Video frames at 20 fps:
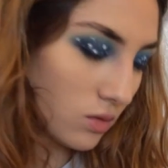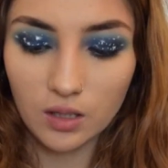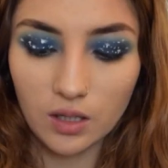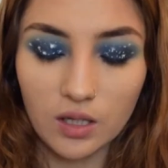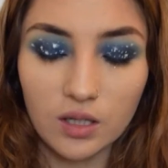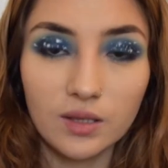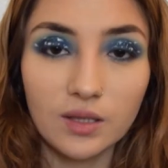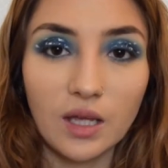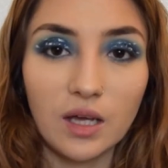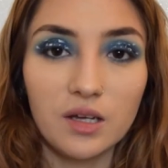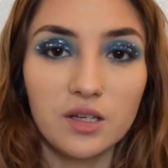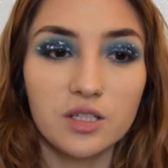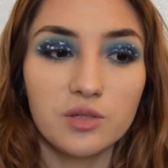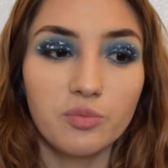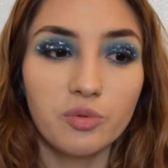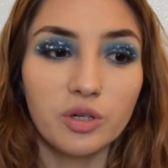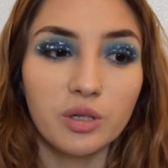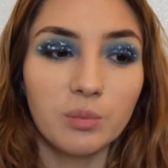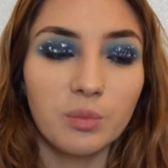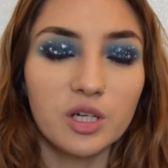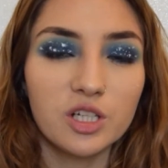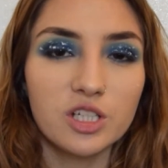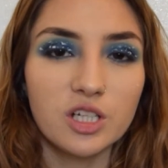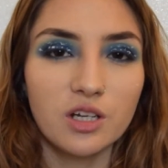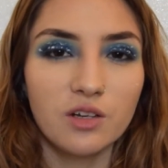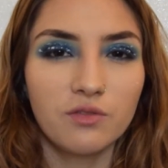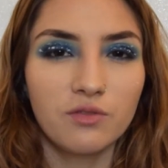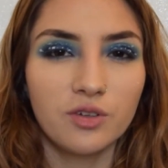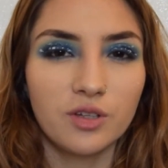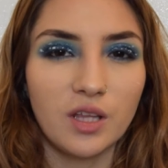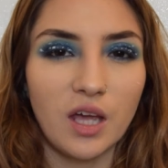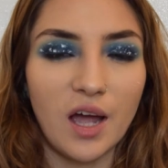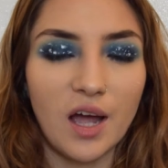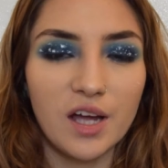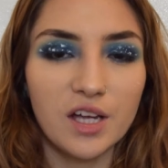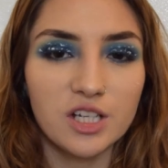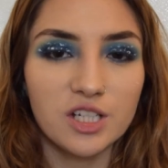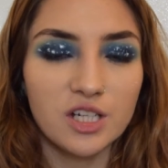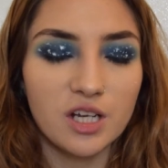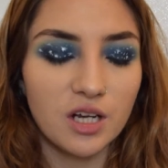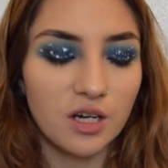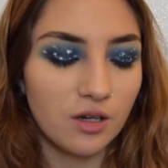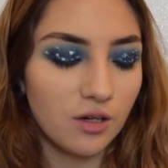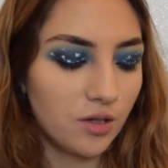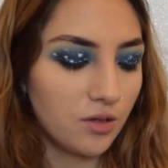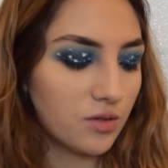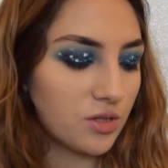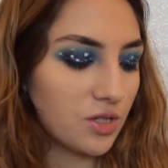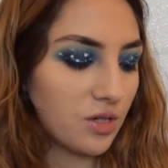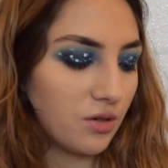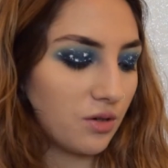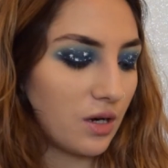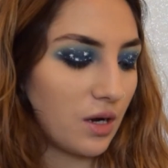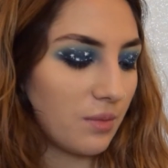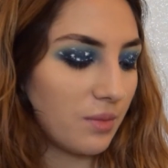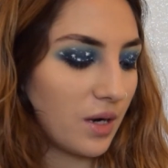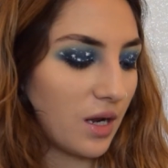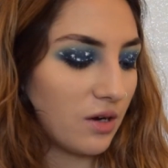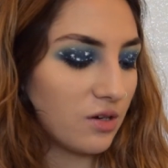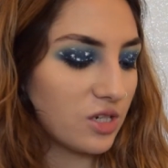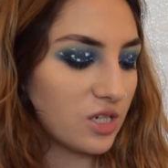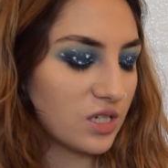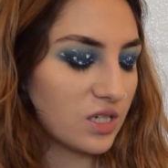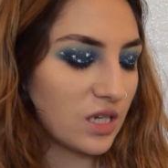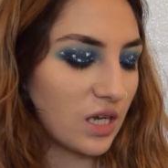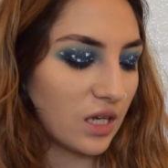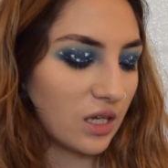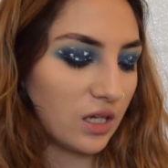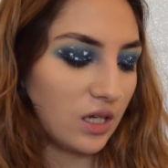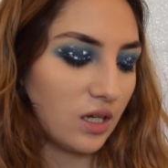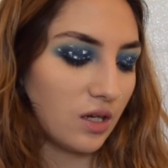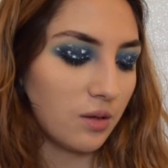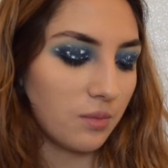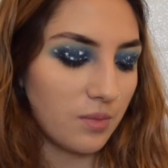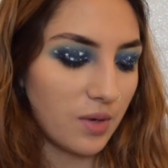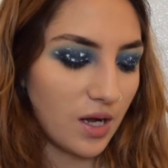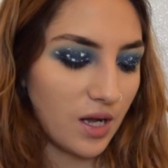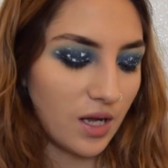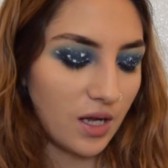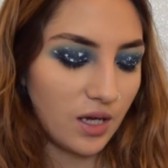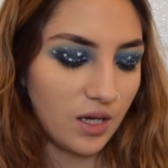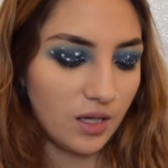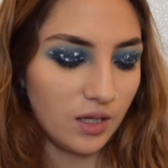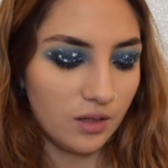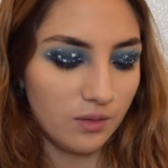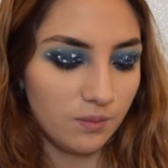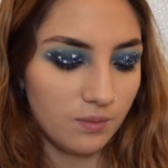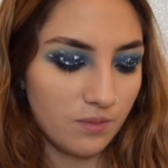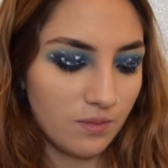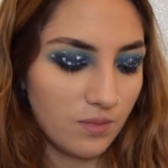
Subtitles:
And that is pretty much it for the eyeshadow. So I'm now just taking my